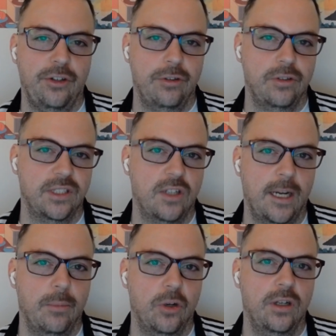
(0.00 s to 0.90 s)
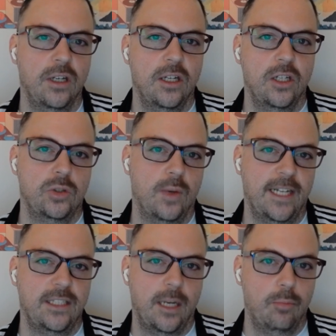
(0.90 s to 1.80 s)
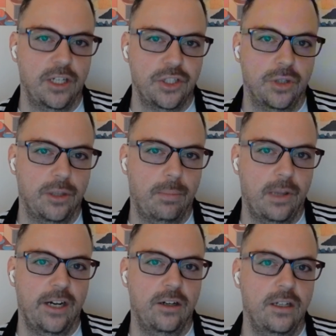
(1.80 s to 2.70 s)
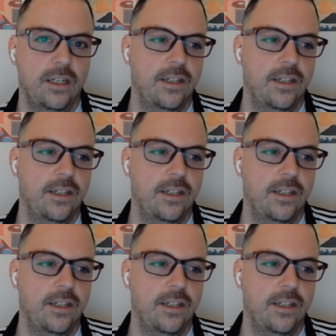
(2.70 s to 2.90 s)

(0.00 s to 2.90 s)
you use a timer to add time pressure on the player